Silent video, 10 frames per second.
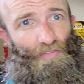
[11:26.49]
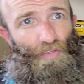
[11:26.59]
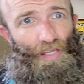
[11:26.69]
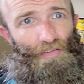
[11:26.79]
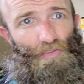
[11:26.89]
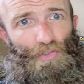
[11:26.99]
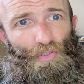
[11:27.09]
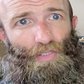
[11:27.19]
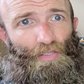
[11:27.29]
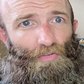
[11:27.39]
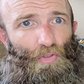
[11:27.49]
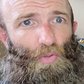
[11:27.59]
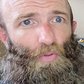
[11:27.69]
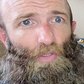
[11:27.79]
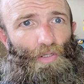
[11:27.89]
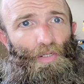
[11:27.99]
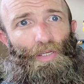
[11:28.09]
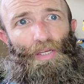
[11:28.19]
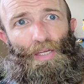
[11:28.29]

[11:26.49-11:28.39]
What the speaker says: So that's usually this cooler